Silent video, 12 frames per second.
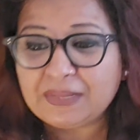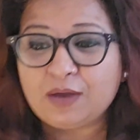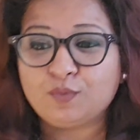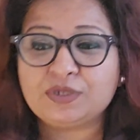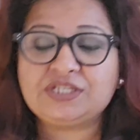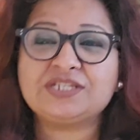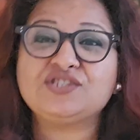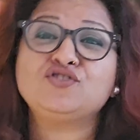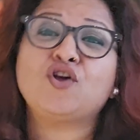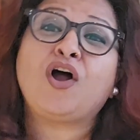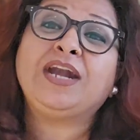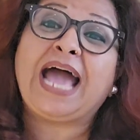which is
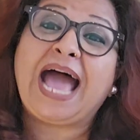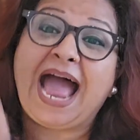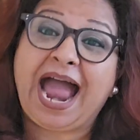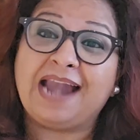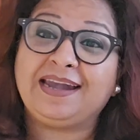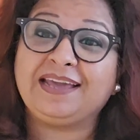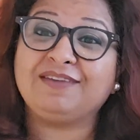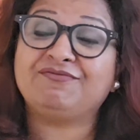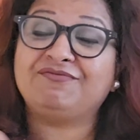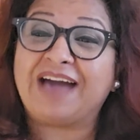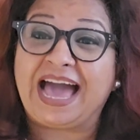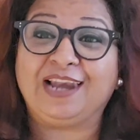not adding
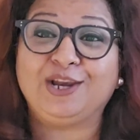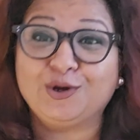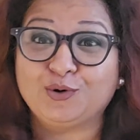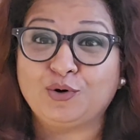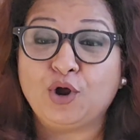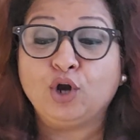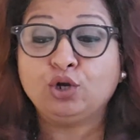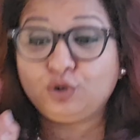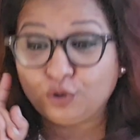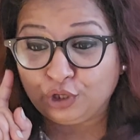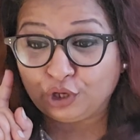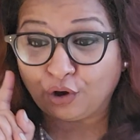value
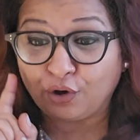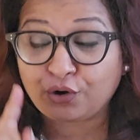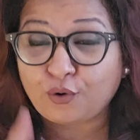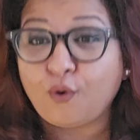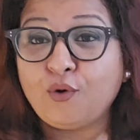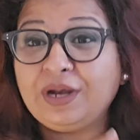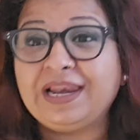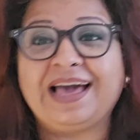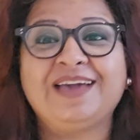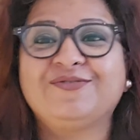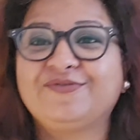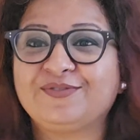to your own
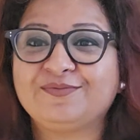life.